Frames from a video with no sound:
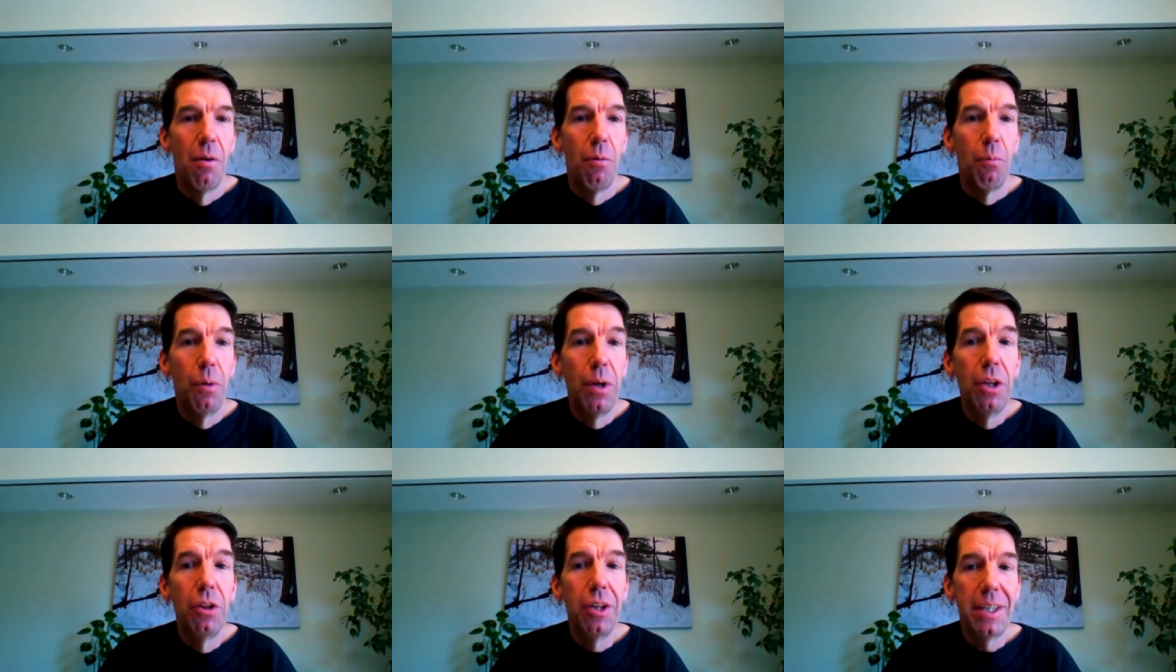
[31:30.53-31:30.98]

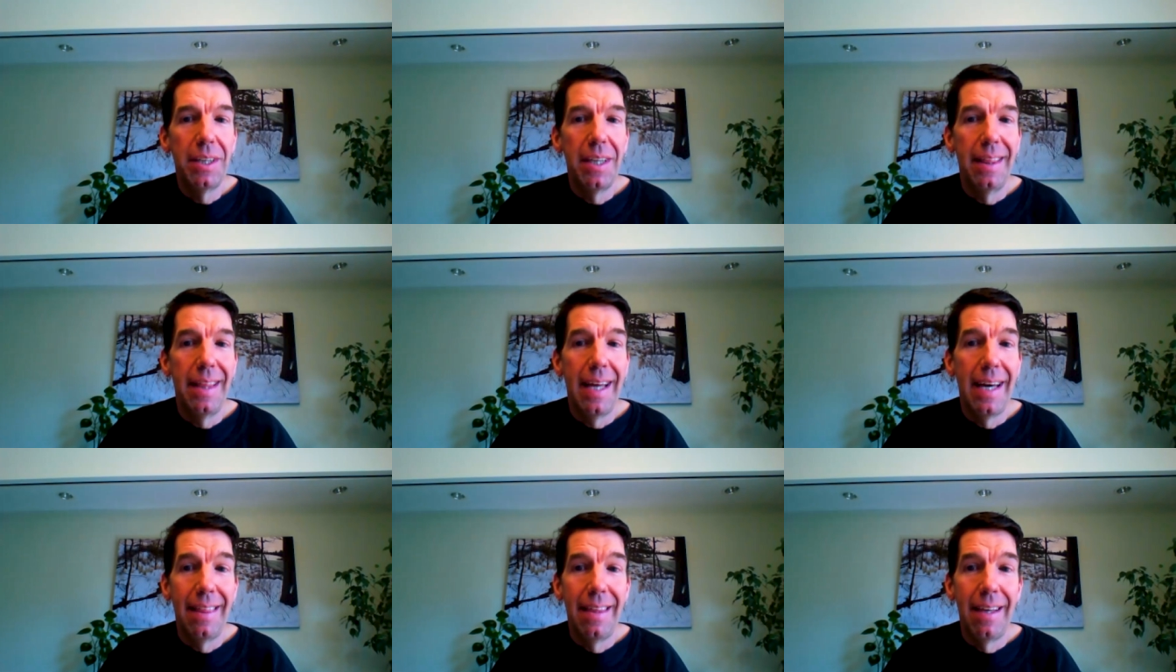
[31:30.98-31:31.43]
We looked
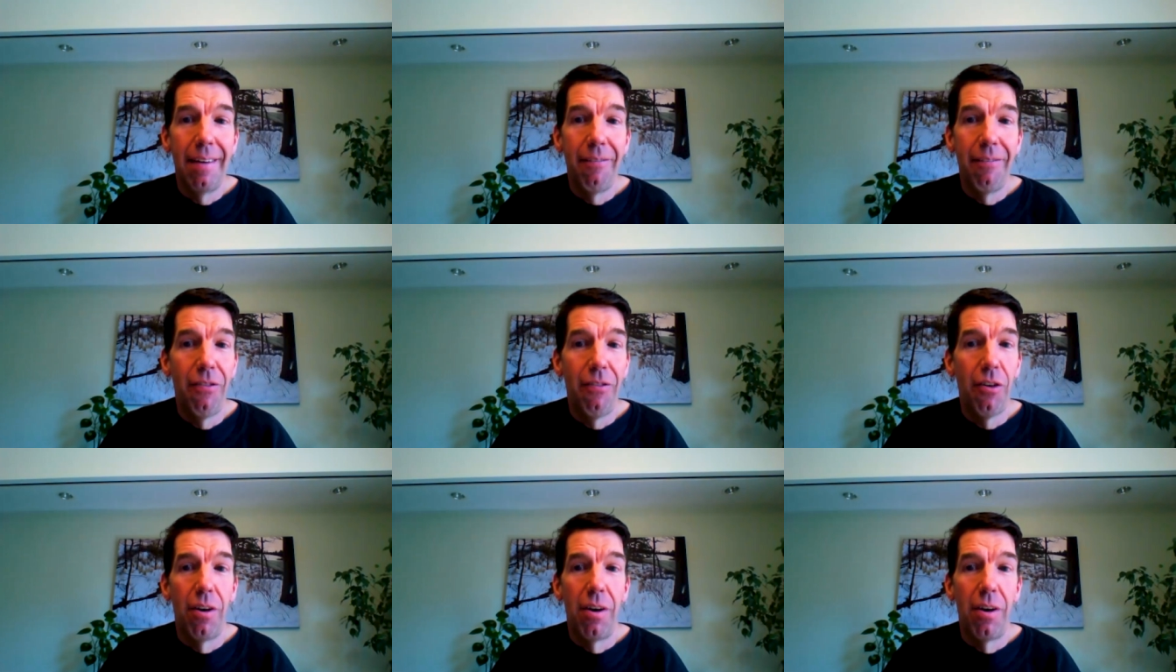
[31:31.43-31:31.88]
at that thing
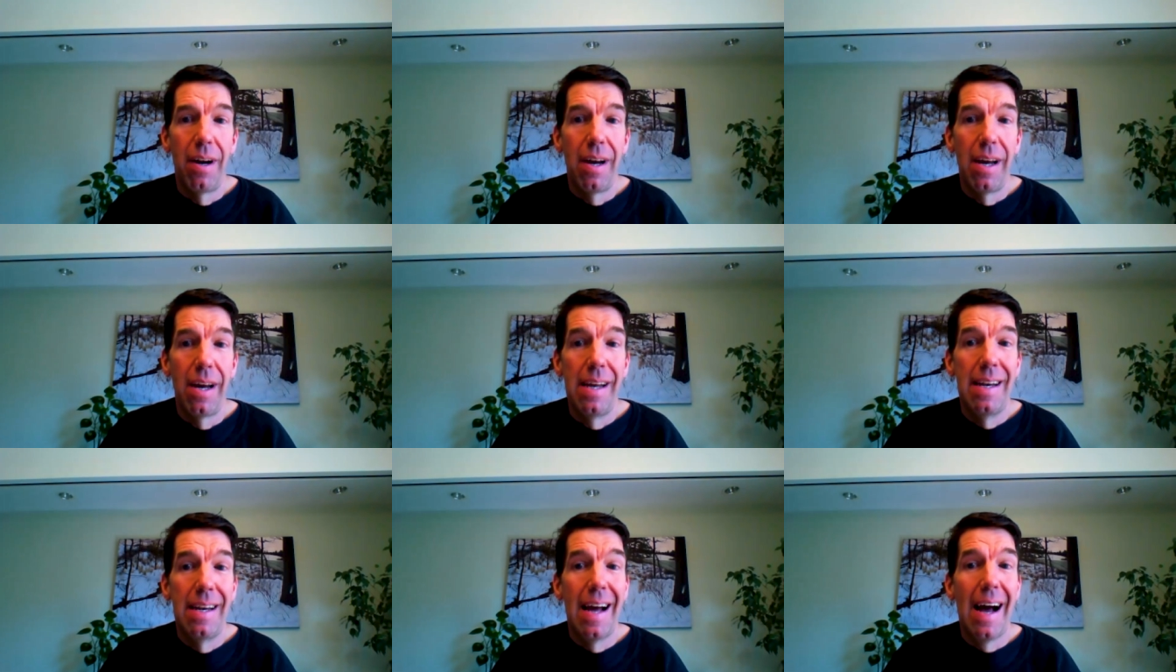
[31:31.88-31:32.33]
for
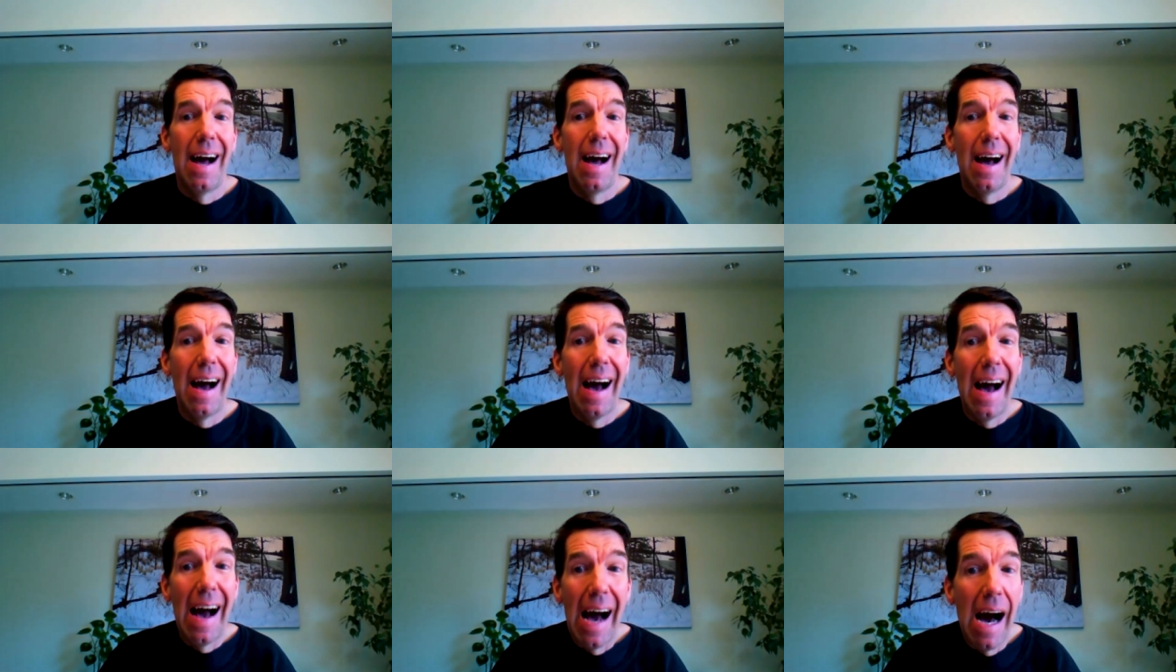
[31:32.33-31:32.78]
an
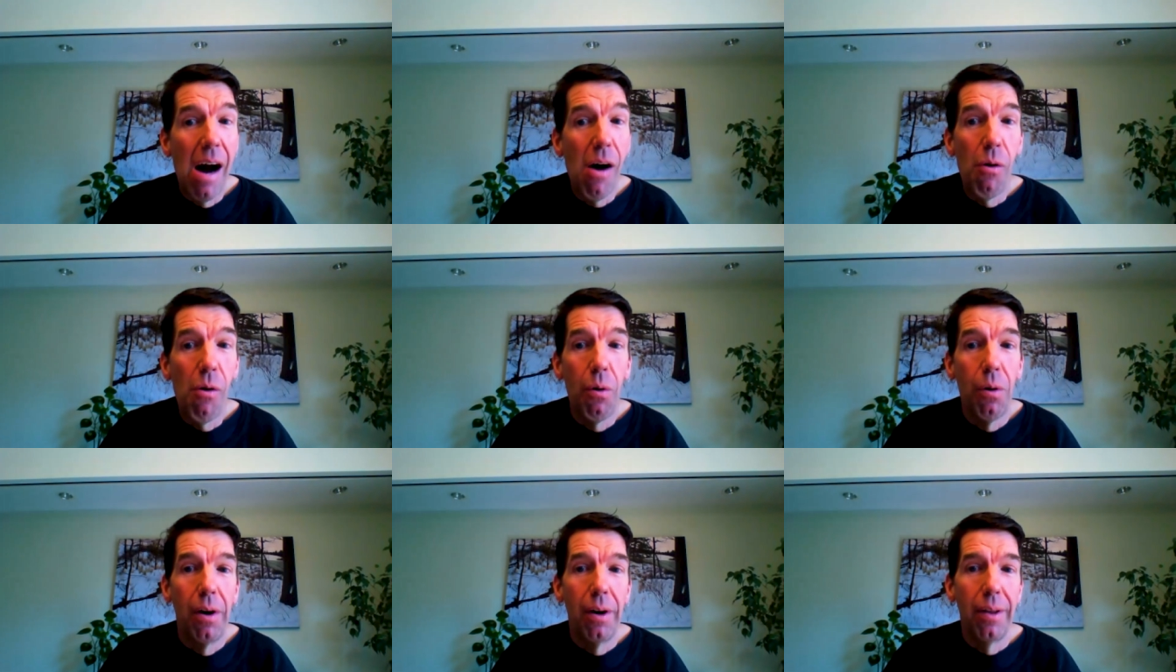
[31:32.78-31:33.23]

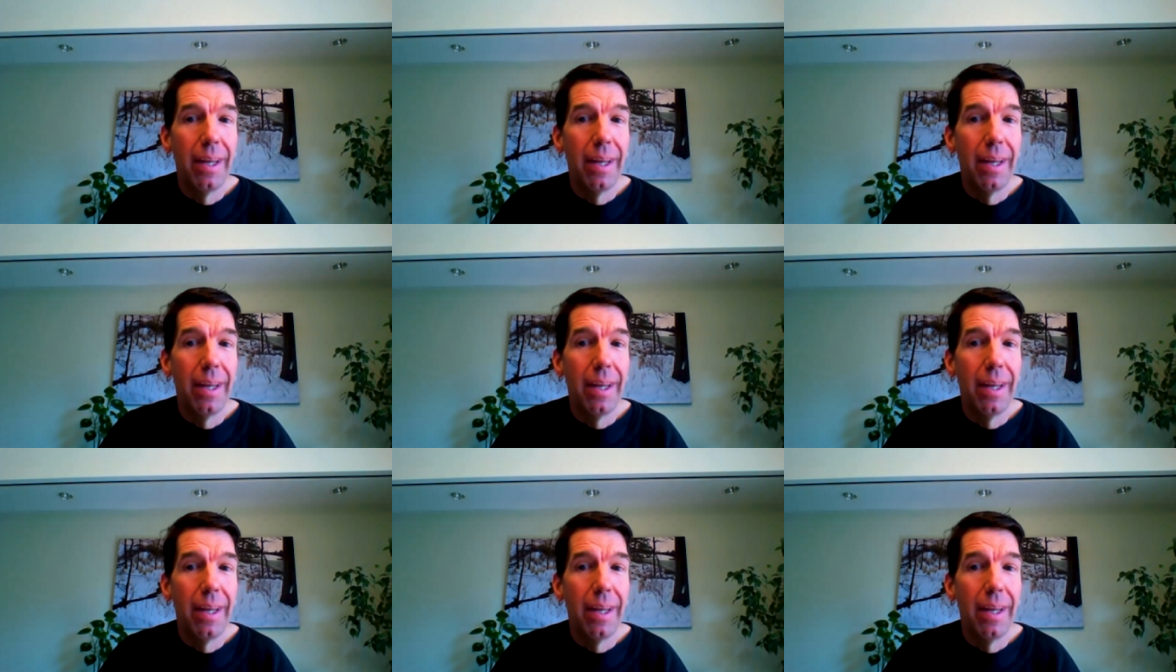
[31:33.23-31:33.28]
hour.